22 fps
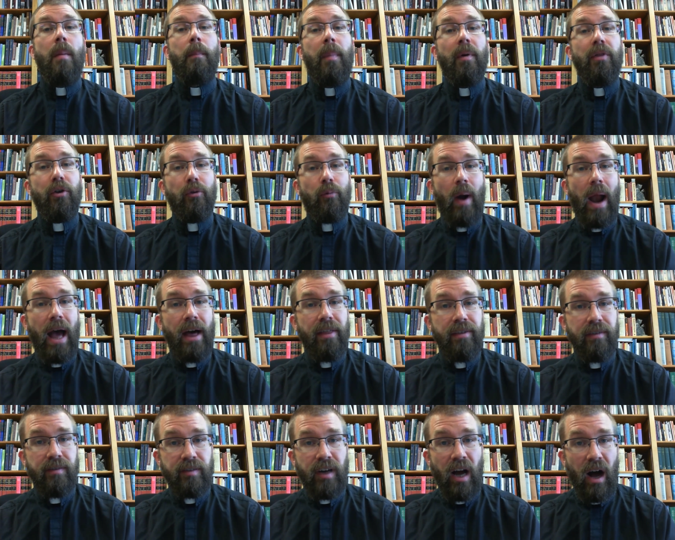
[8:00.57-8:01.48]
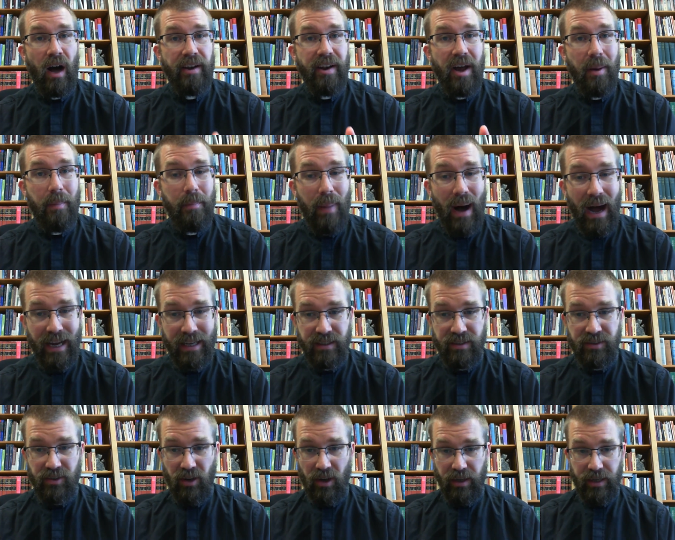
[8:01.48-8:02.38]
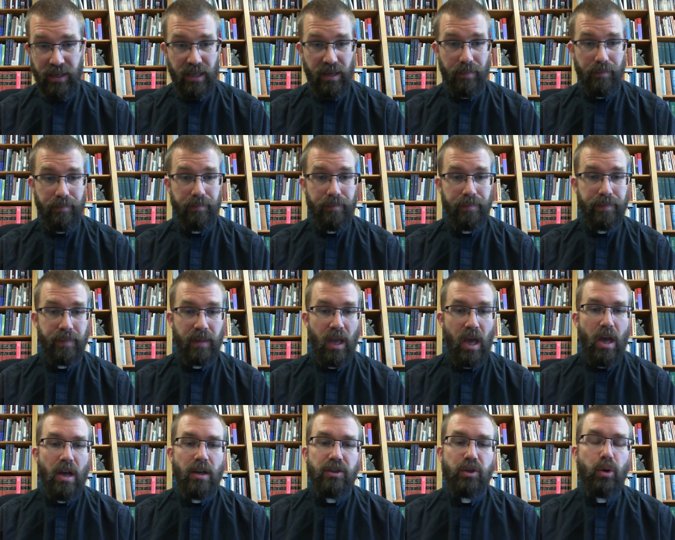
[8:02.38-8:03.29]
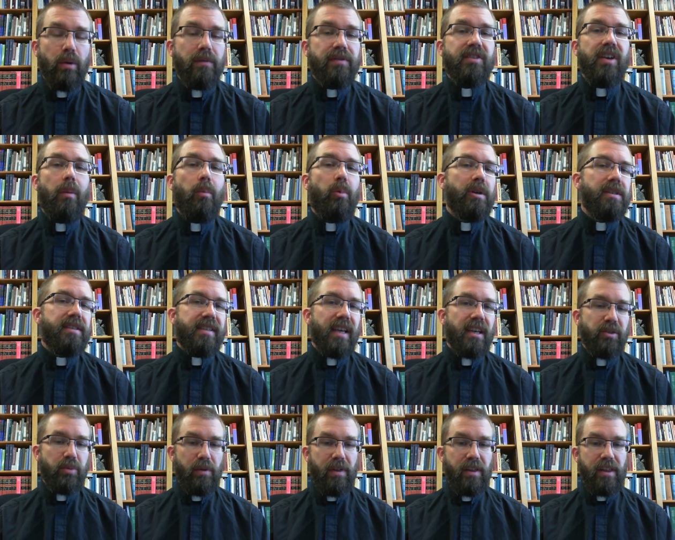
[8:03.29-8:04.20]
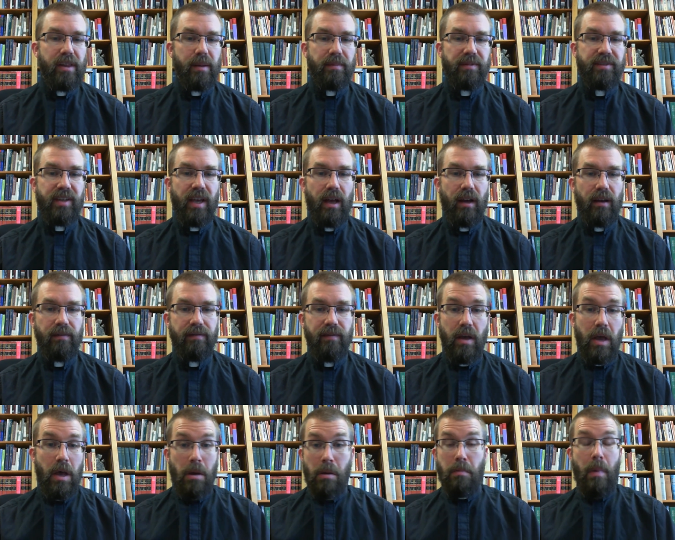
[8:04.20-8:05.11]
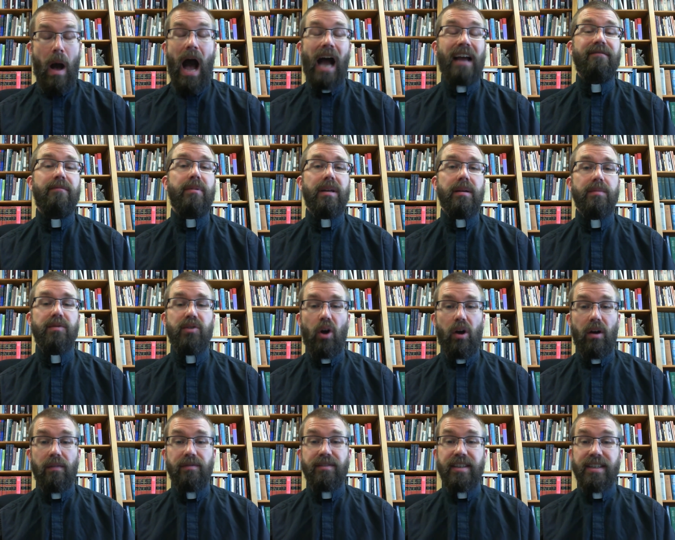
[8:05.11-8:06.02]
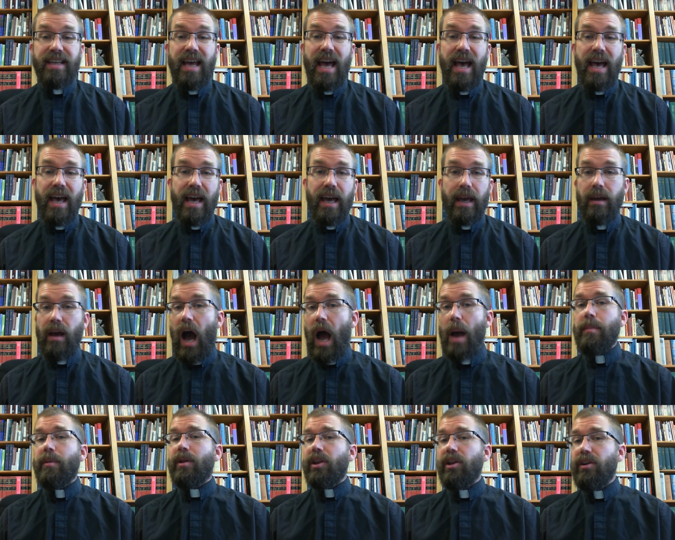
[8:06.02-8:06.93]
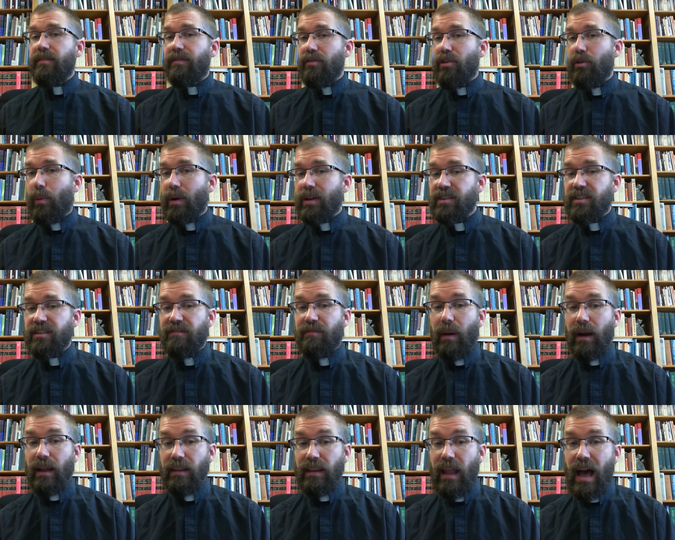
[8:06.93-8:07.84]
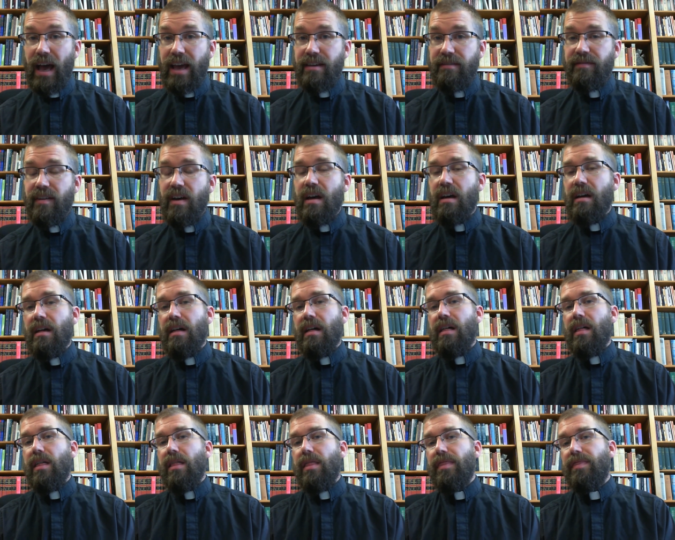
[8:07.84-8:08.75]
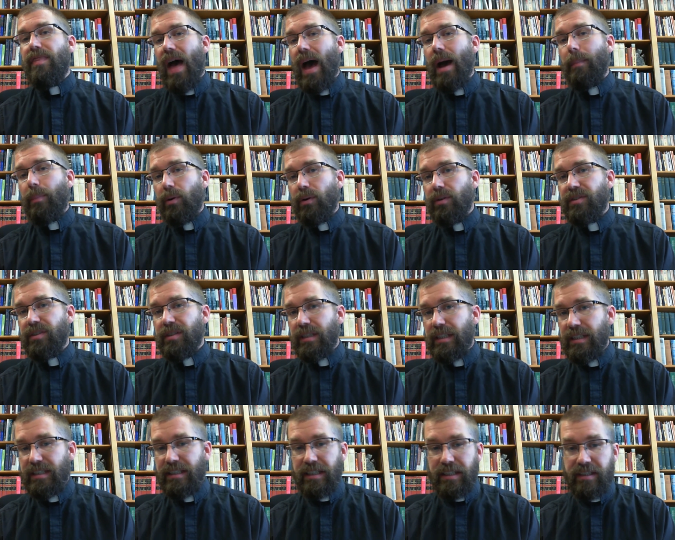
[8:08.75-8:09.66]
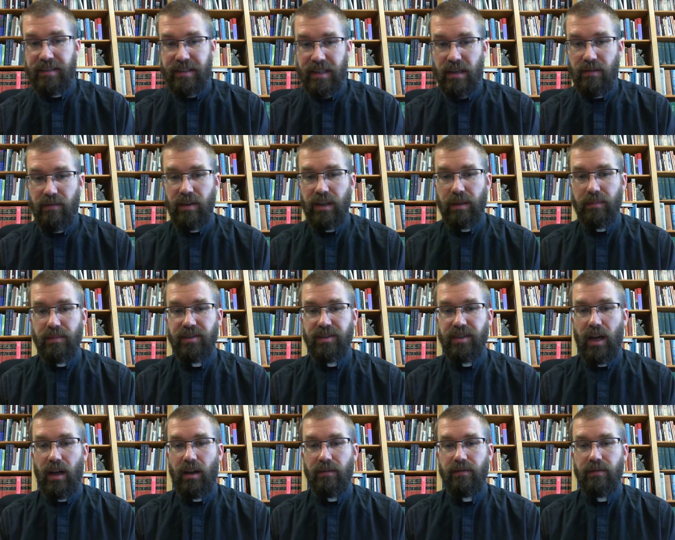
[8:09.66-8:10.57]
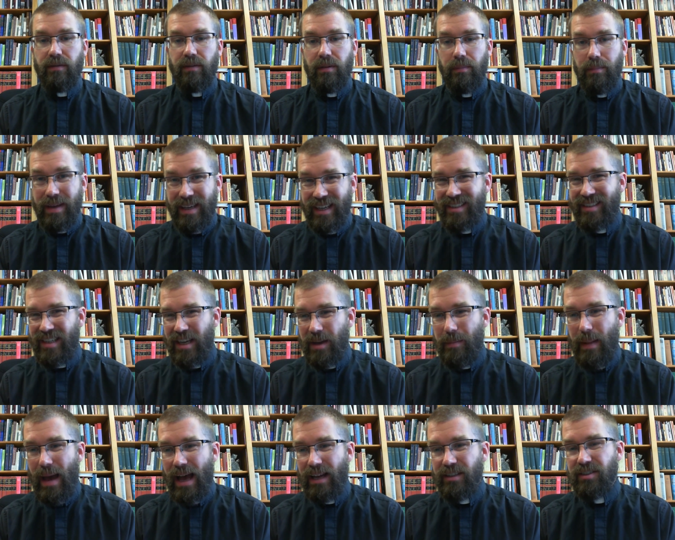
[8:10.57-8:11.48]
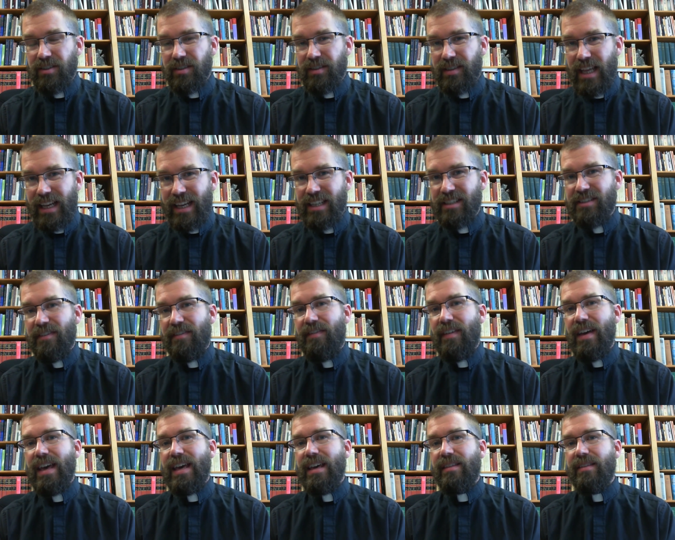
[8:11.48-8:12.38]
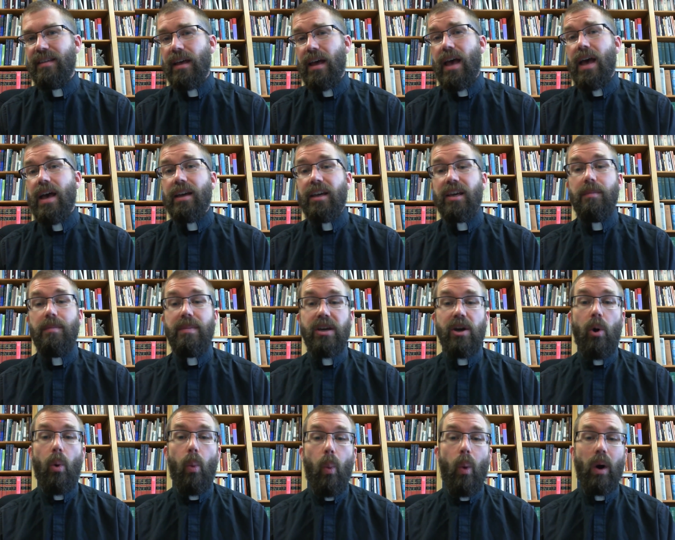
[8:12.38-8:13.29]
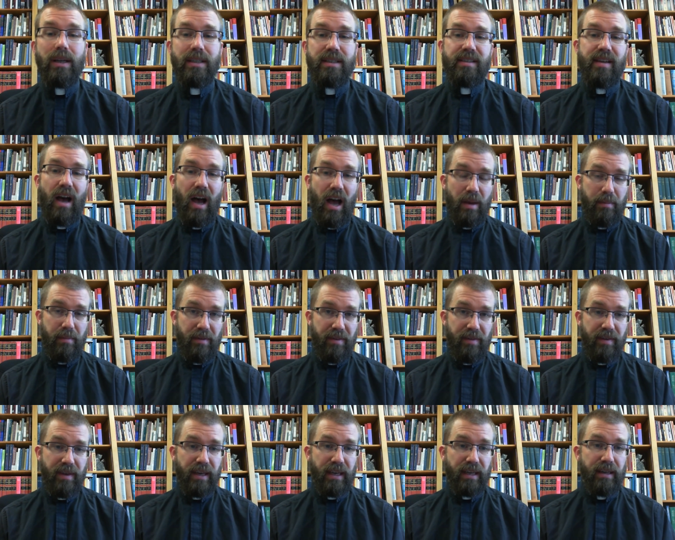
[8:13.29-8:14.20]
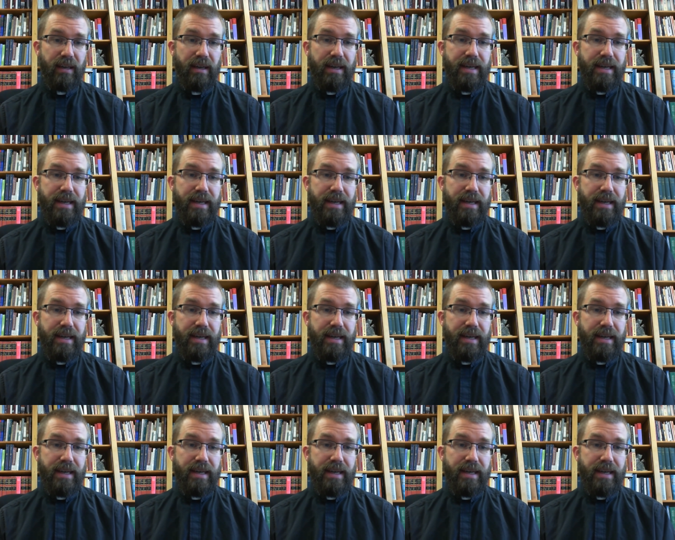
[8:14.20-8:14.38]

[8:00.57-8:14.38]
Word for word: but the wrath of God abides on him." So if someone says within themselves, I've been absolved today, I'm clear for the rest of my life, that person is deceiving himself because he imagines that his faith can be a one time thing,